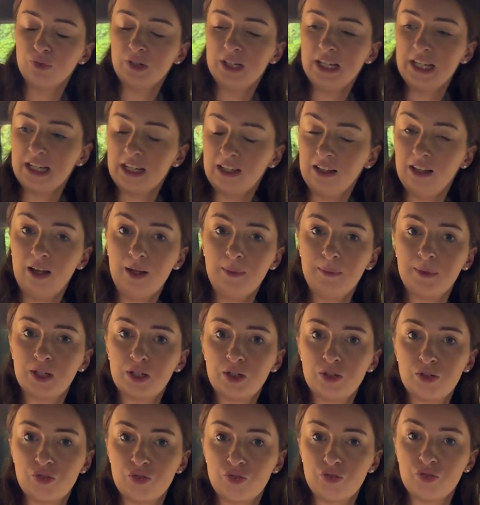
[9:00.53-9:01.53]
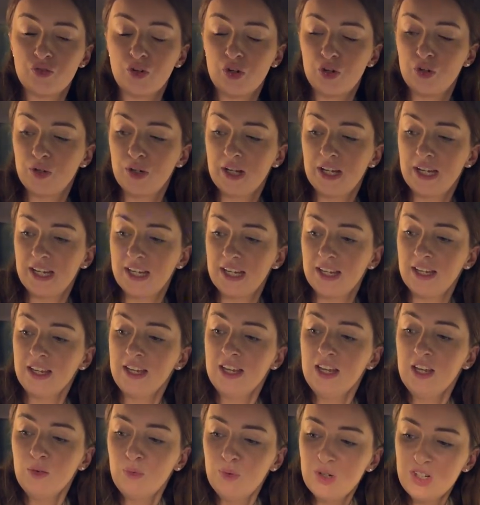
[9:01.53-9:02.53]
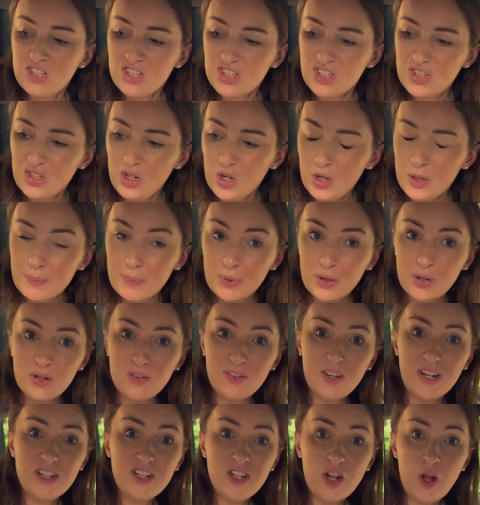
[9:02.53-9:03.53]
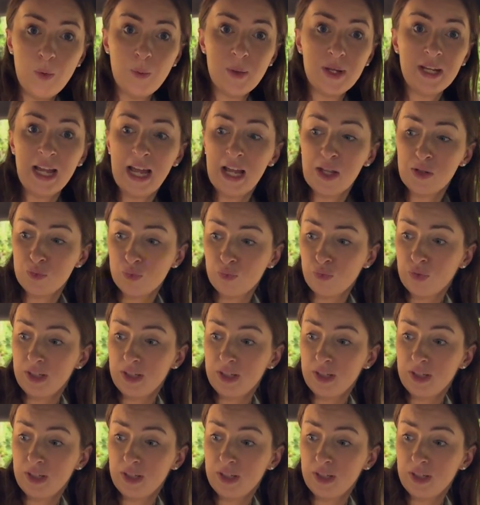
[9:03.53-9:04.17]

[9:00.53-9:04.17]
rear climate control here, which is good because I know it gets